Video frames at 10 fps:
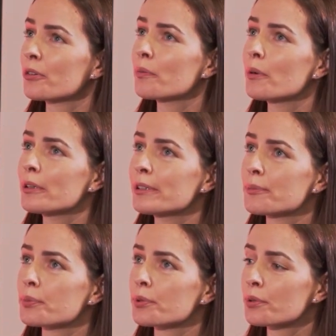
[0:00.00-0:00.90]
So what is
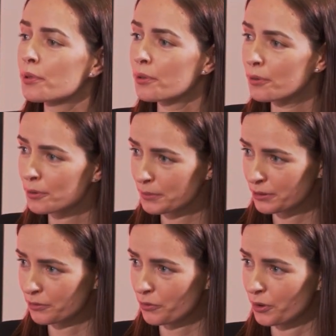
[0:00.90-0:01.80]
a
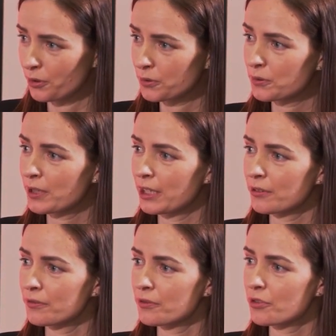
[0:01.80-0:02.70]
procurement role to
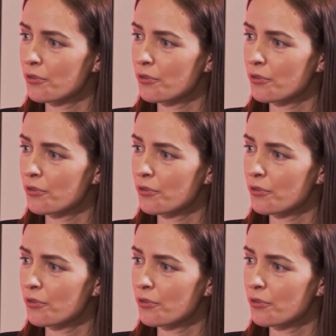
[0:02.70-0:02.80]
kind of